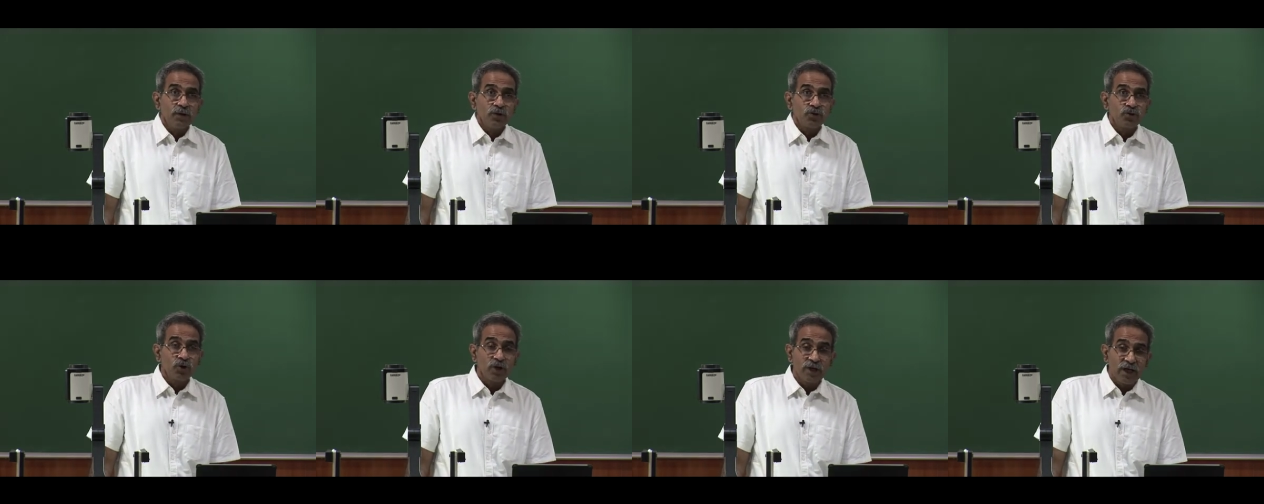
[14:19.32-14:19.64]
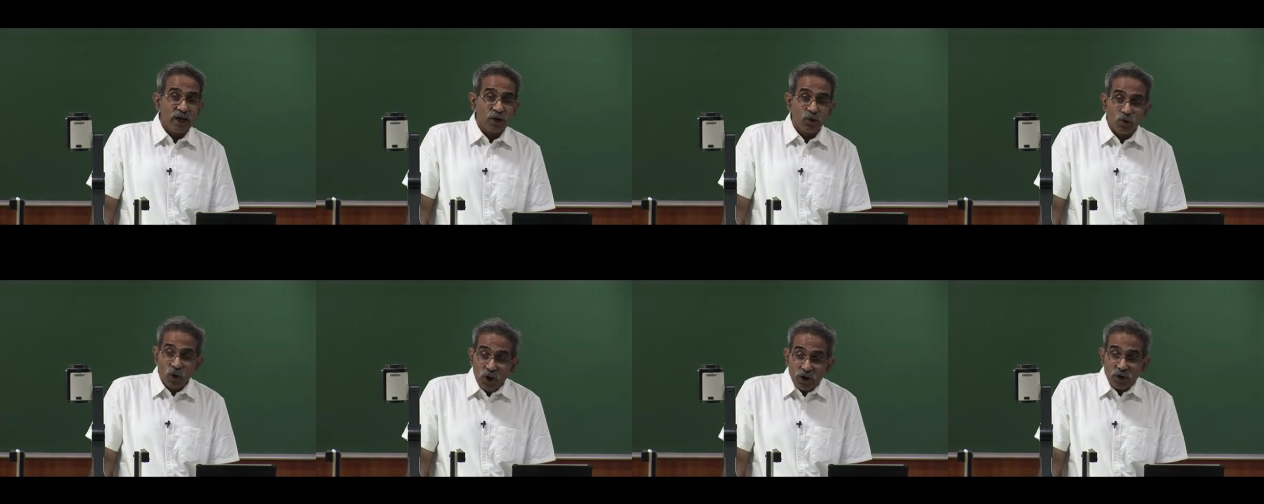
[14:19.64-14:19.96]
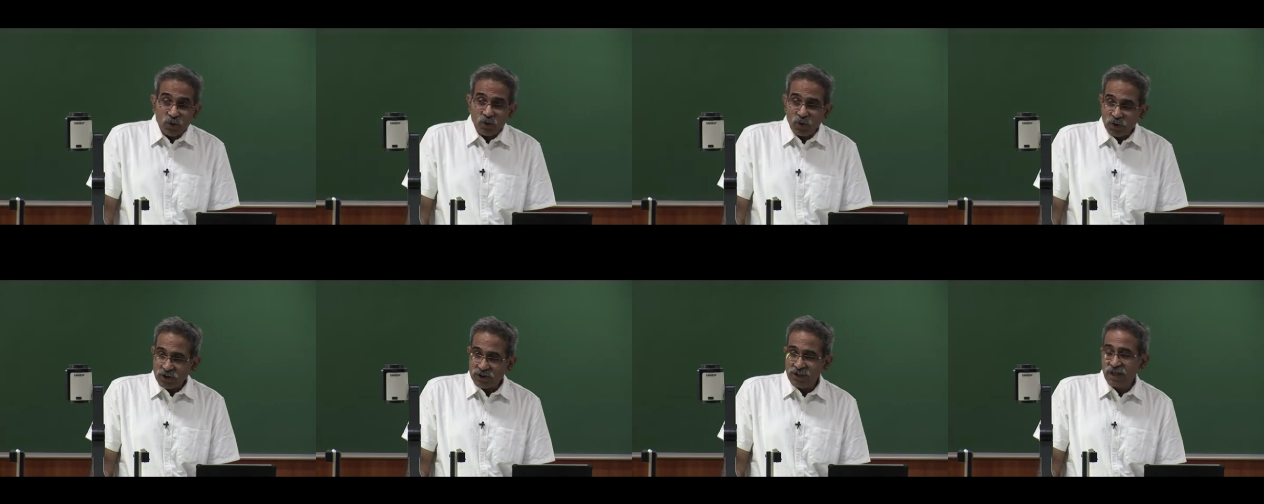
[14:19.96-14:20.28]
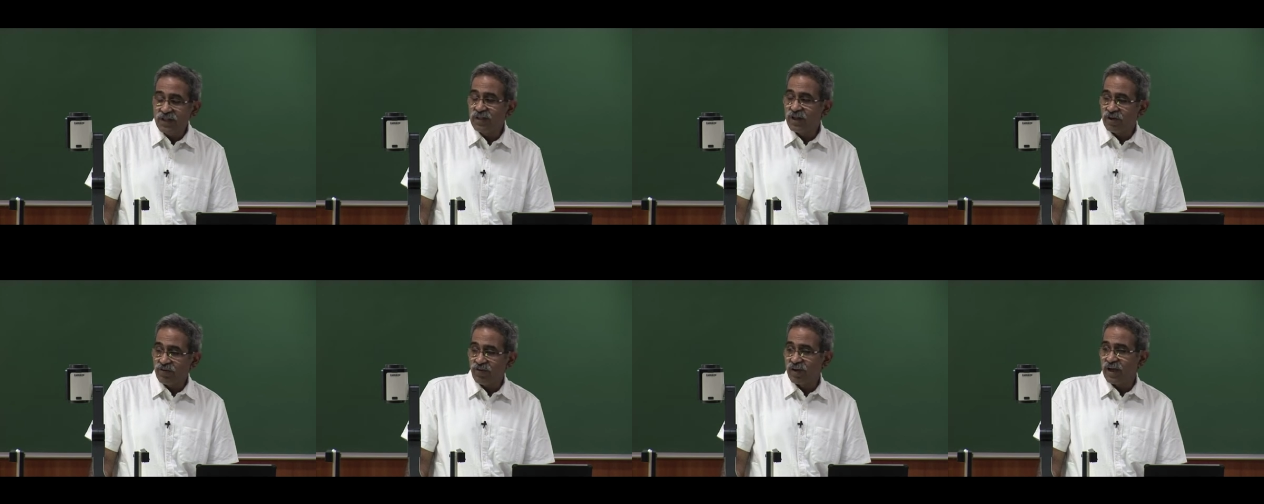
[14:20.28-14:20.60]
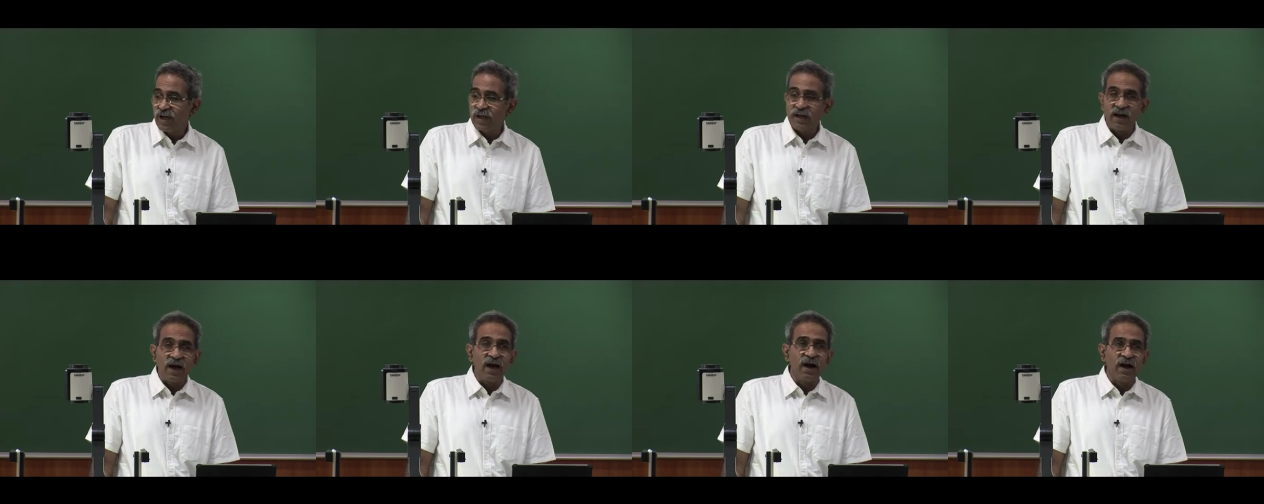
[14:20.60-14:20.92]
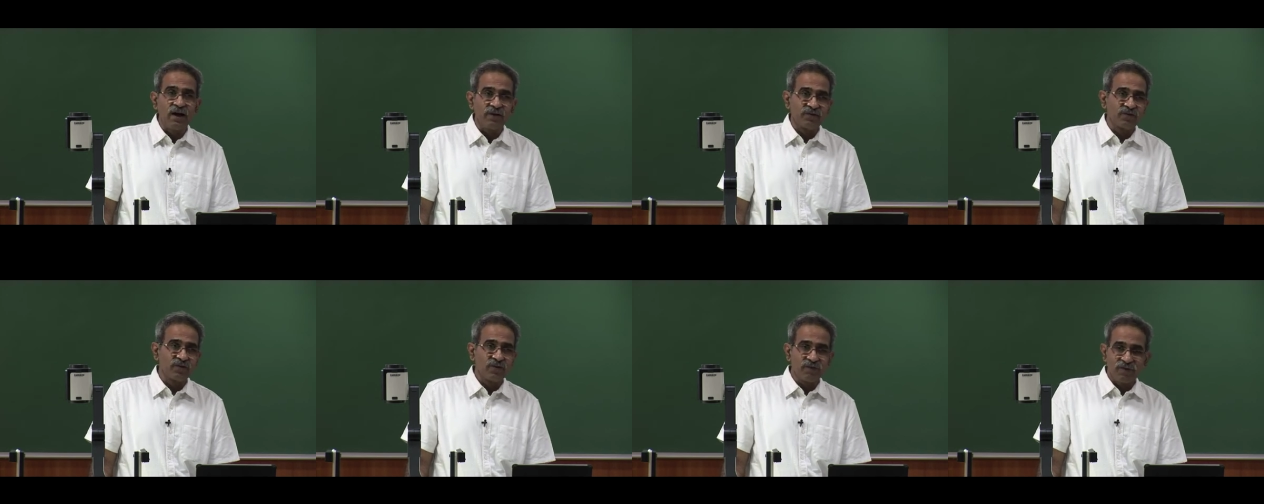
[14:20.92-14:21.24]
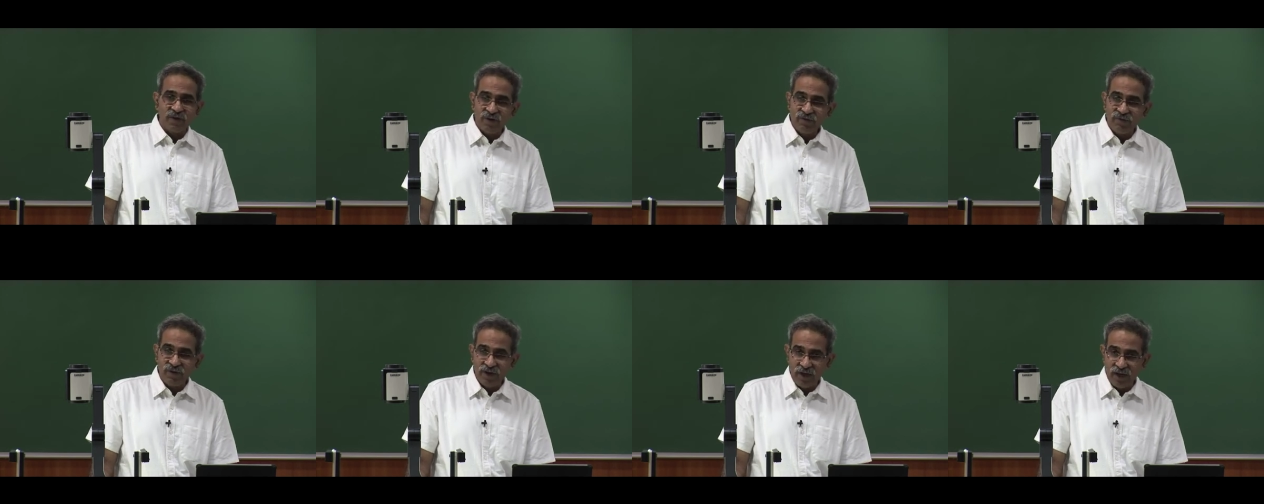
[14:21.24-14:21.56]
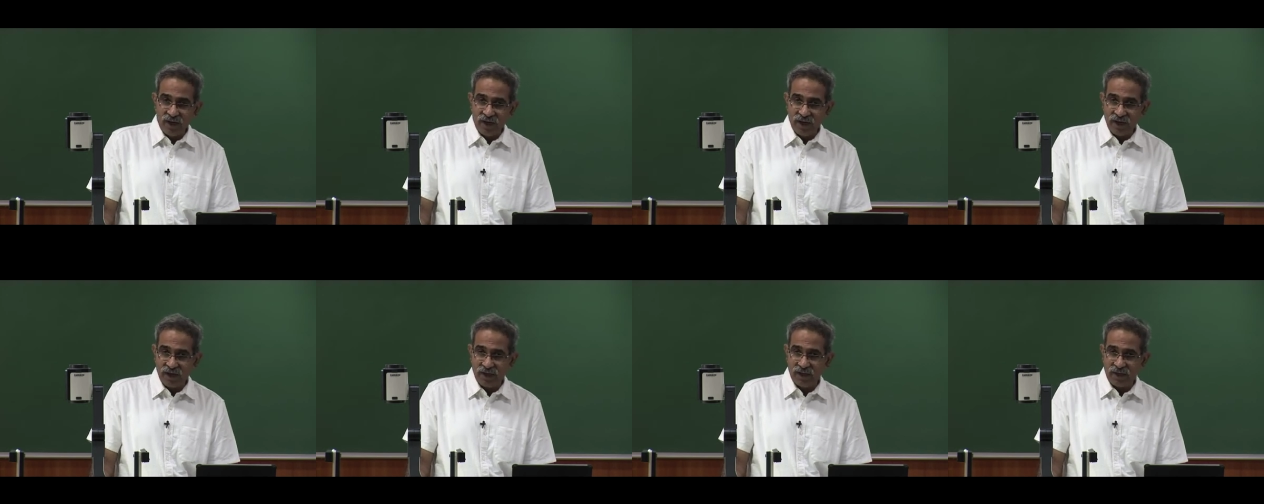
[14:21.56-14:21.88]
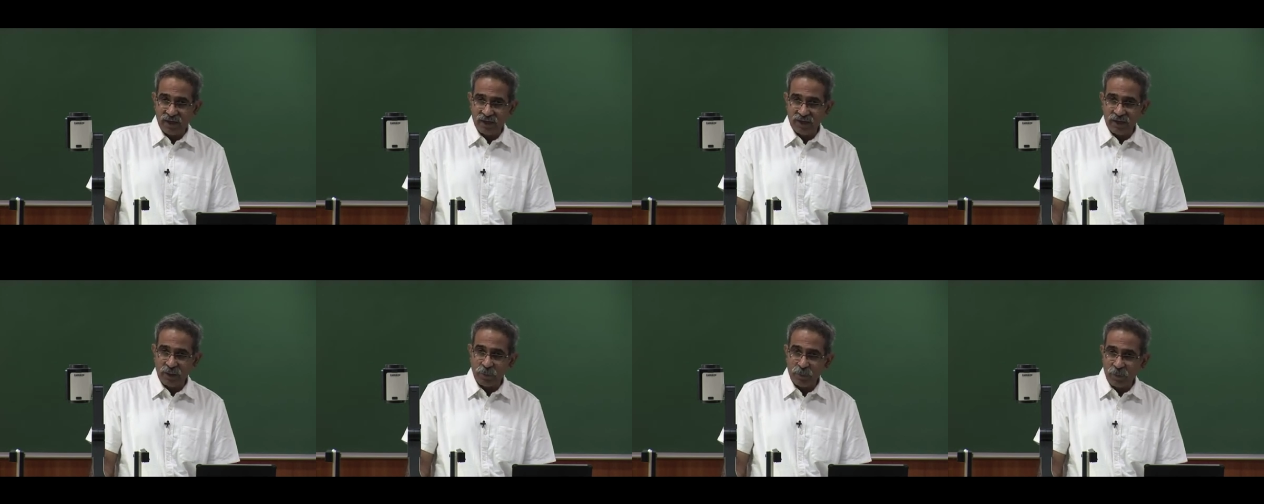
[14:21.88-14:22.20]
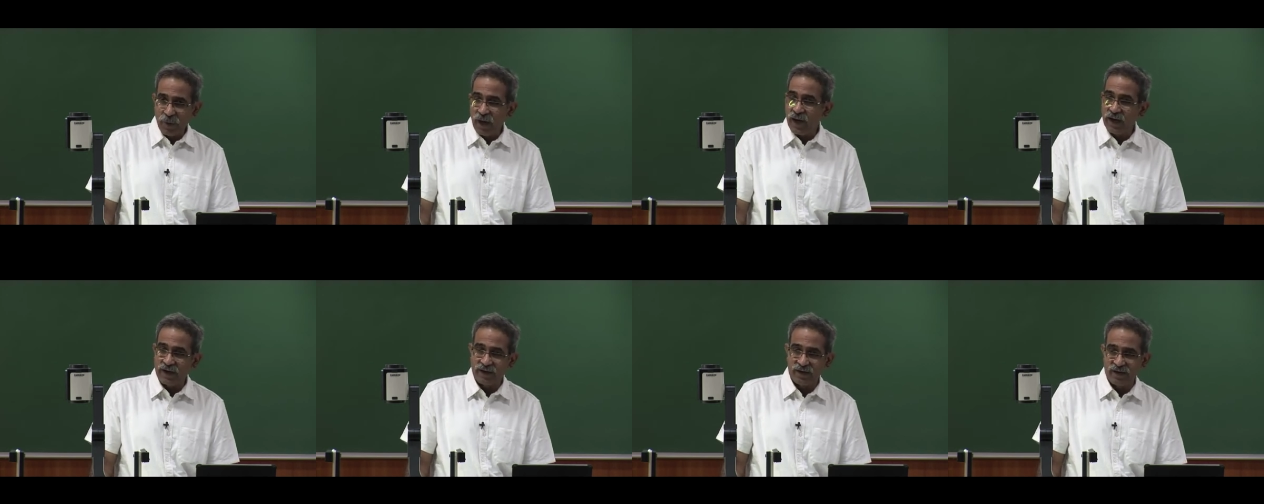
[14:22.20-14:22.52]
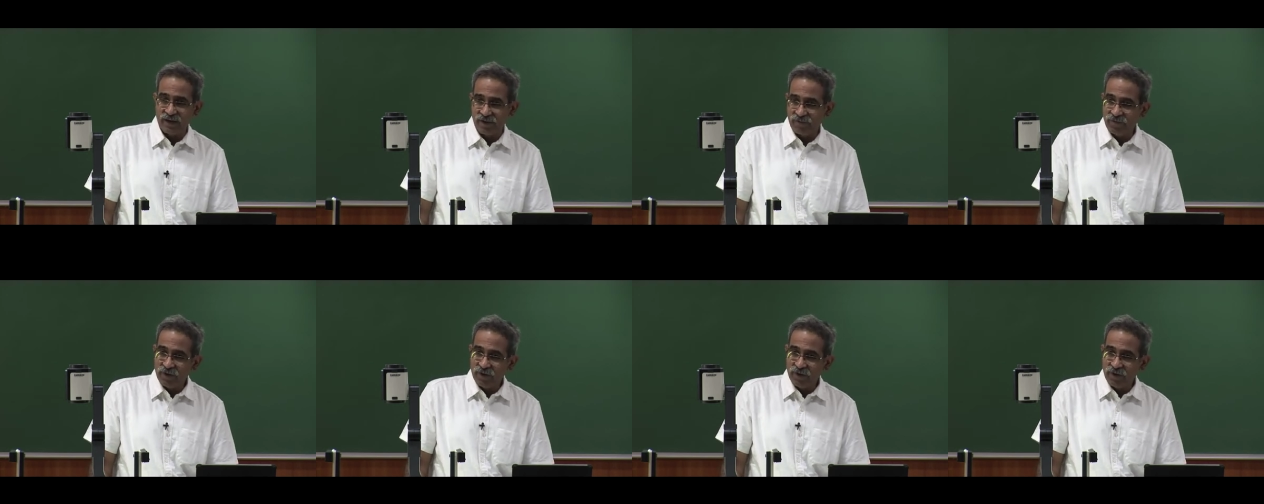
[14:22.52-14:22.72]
So, a good question that we can ask when we embark,